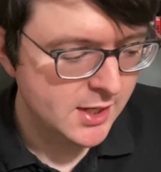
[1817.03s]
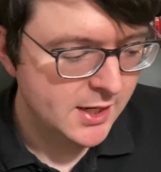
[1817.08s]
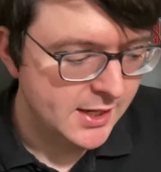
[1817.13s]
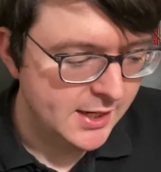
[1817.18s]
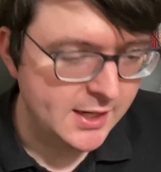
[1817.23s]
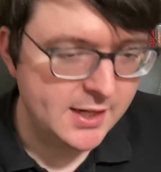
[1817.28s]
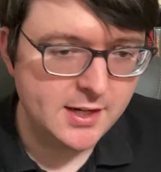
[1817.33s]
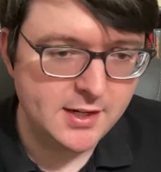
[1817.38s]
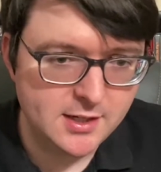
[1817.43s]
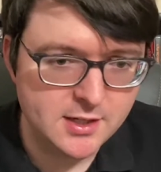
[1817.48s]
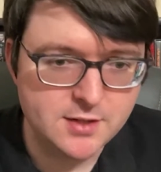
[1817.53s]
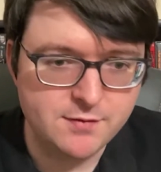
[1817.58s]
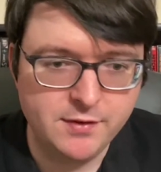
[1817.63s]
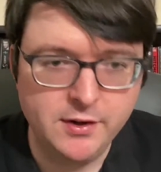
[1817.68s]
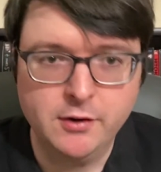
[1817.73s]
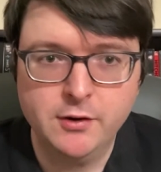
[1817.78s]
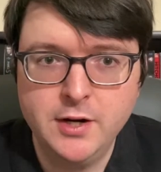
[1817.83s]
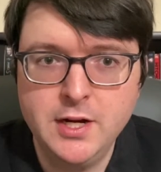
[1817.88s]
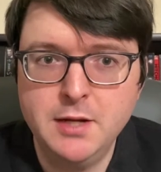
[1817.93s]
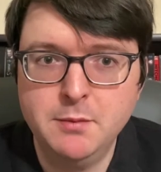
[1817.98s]
And it is
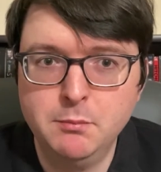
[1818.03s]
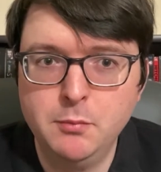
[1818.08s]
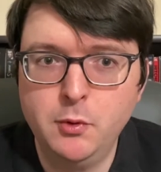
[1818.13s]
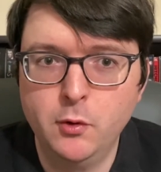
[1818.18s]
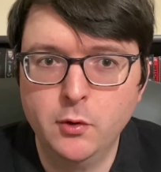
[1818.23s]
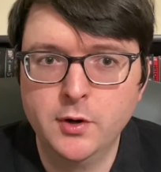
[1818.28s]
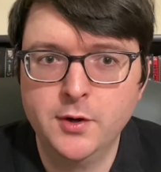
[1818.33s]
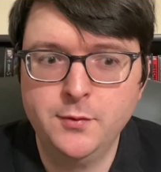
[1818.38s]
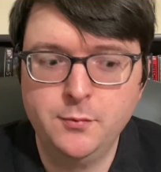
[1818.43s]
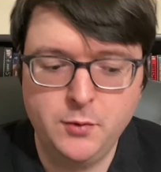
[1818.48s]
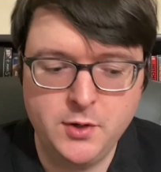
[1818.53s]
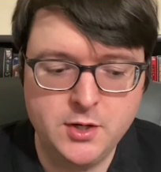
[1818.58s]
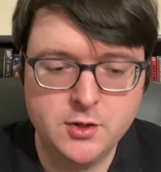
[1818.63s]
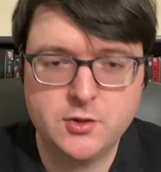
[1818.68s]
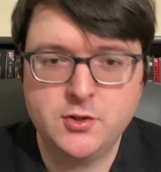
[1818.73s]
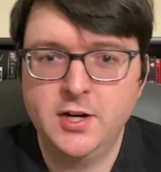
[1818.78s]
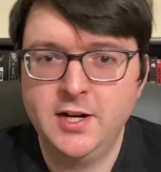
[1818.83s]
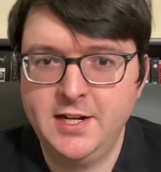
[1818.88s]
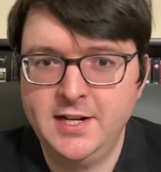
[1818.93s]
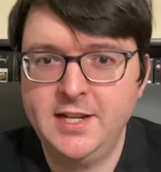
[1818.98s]
very important when you're
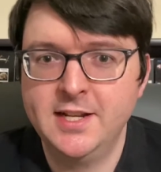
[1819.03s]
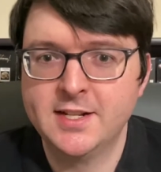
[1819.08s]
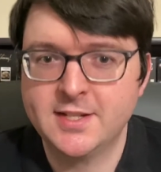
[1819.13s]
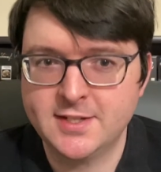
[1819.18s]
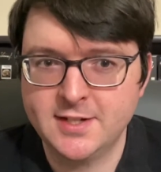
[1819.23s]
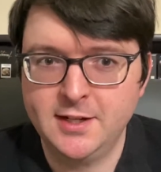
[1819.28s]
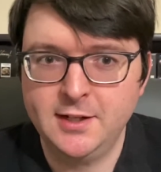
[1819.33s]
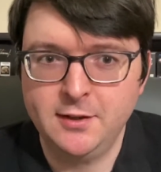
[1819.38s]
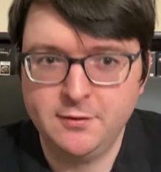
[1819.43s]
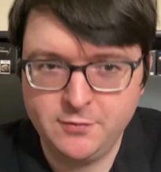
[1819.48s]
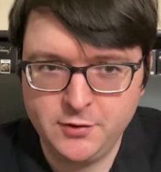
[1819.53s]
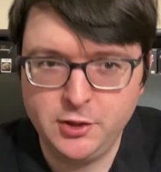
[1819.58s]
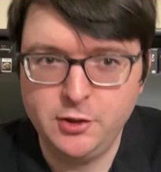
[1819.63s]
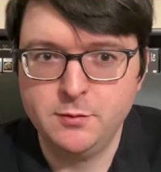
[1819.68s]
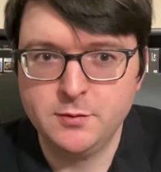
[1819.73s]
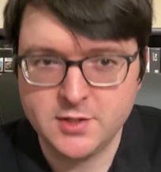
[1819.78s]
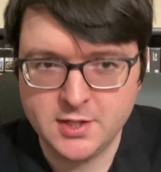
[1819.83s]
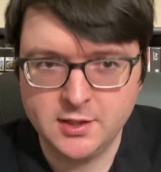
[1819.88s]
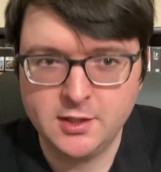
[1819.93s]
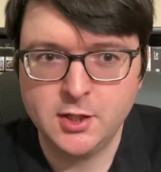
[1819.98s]
trying to get silent
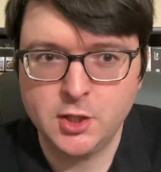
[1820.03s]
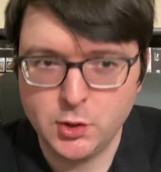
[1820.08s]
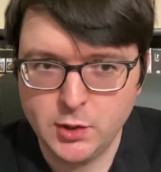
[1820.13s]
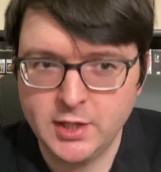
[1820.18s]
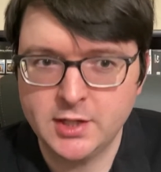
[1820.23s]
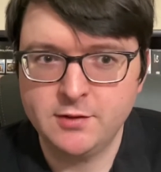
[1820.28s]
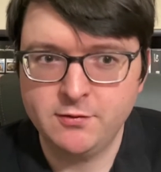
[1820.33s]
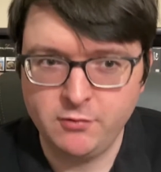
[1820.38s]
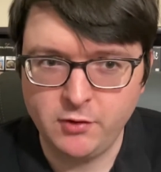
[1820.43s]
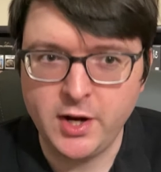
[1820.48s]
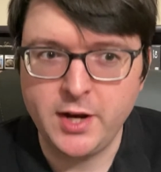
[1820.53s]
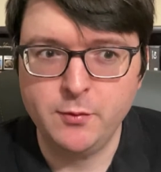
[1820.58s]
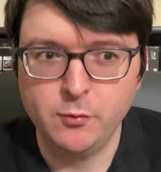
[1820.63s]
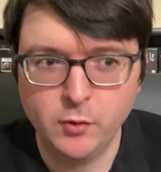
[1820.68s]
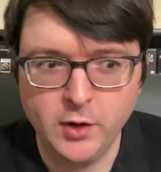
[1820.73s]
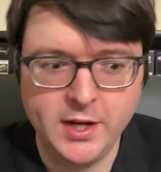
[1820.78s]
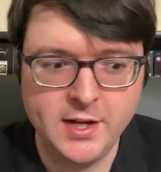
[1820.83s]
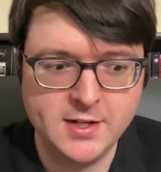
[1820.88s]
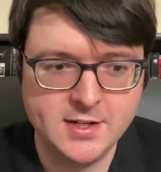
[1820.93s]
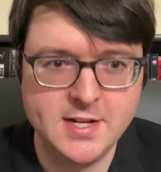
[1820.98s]
films at the correct frame
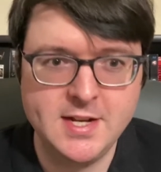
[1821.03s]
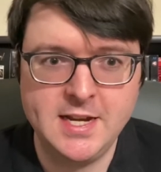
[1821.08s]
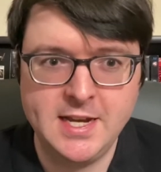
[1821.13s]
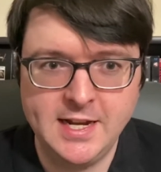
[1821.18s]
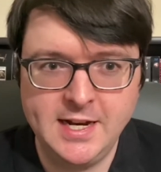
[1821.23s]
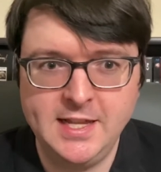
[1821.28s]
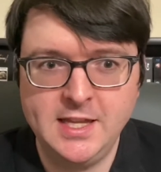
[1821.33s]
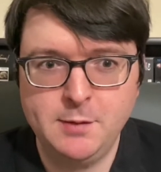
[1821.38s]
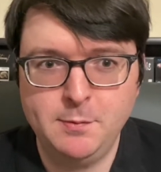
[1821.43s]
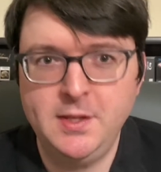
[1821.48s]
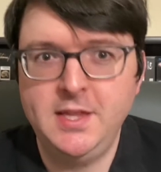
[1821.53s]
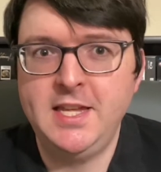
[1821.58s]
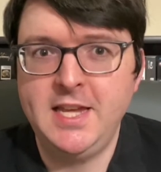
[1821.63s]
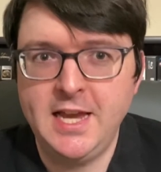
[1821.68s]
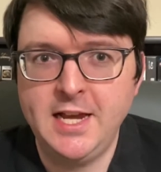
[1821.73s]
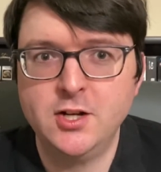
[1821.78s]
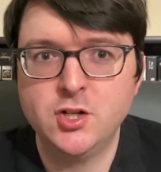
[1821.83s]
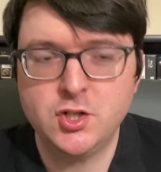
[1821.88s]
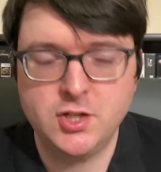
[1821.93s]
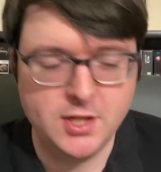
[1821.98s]
rate and getting them in the
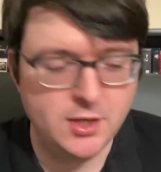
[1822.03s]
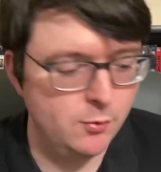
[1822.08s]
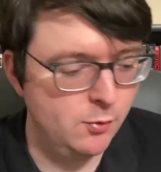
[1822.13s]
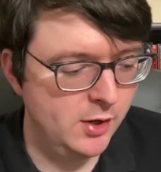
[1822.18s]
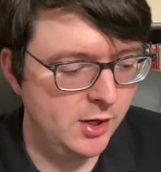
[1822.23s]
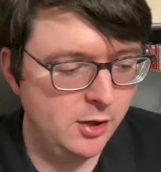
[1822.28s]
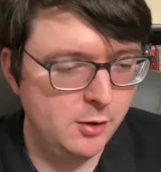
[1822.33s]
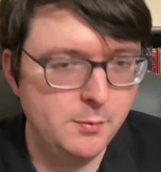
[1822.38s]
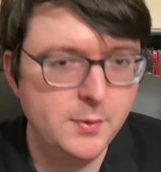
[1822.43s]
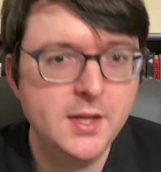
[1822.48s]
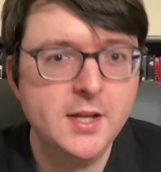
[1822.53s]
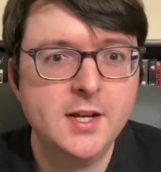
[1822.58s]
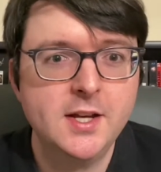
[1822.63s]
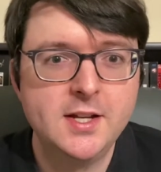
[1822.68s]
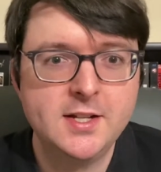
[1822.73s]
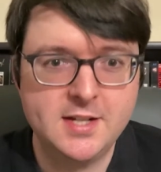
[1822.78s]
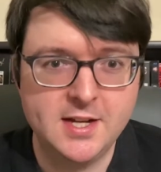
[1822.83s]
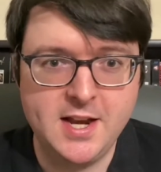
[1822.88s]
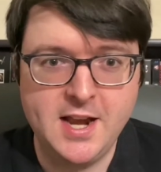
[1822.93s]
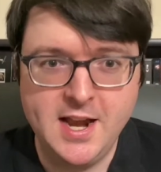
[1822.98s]
HD realm
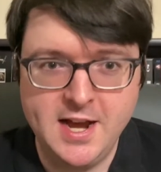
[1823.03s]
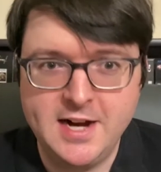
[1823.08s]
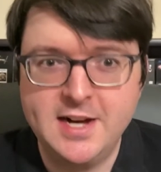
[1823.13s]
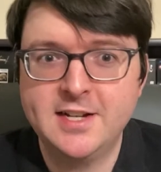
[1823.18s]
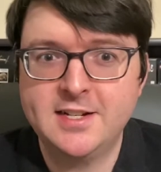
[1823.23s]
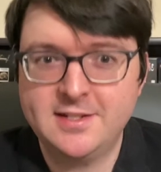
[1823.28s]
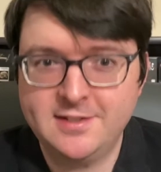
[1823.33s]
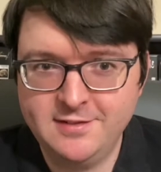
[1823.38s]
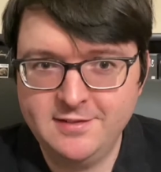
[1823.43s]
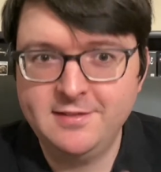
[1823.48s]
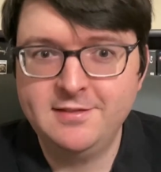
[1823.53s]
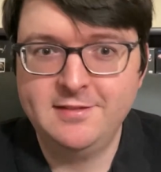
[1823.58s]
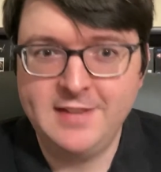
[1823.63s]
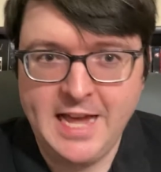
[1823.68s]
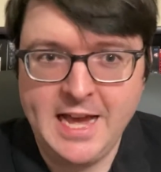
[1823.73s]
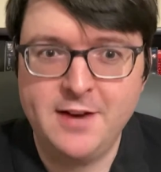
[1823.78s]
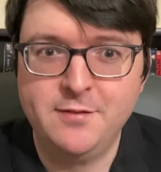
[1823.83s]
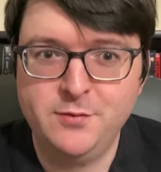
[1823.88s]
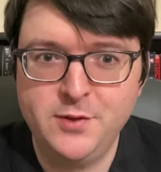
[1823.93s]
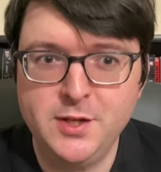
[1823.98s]
to not
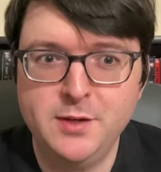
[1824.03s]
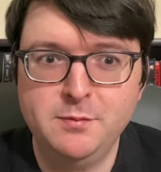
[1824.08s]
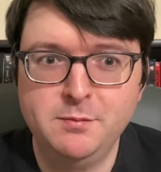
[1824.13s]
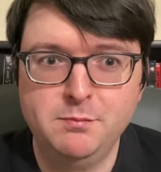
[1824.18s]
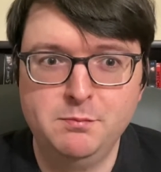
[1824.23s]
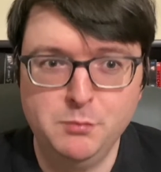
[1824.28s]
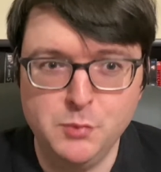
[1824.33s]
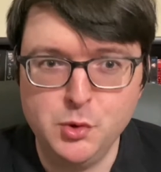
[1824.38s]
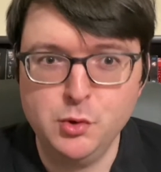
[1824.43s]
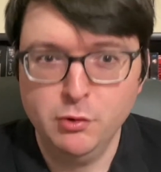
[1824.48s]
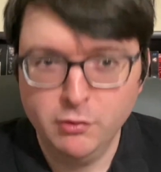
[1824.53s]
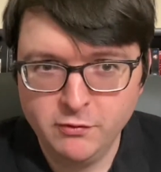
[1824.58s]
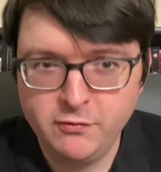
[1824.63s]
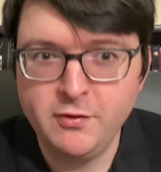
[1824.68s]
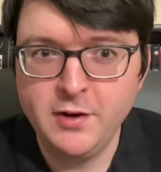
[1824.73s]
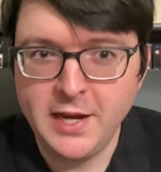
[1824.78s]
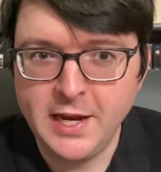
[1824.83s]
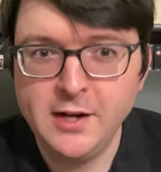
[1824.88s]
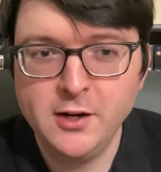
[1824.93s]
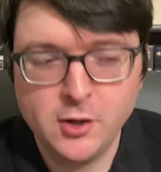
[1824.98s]
have them
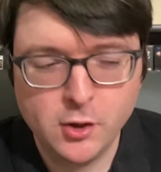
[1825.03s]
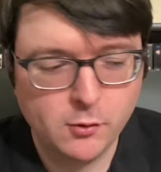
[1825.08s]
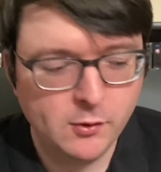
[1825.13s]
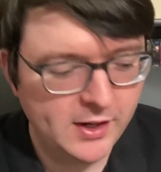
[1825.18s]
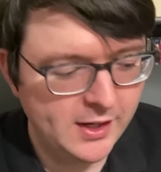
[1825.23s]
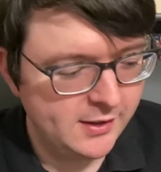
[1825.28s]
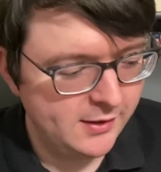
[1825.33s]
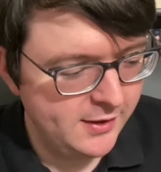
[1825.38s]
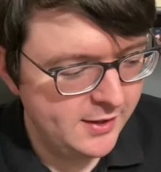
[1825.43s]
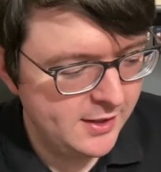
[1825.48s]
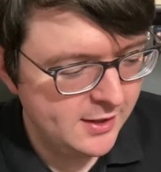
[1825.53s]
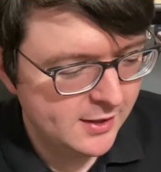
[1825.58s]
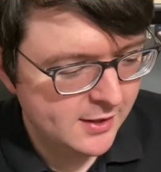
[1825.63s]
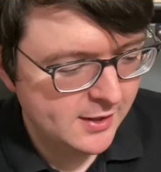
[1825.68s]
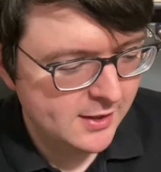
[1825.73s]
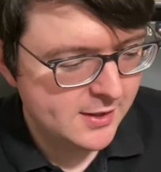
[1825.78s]
move incorrectly.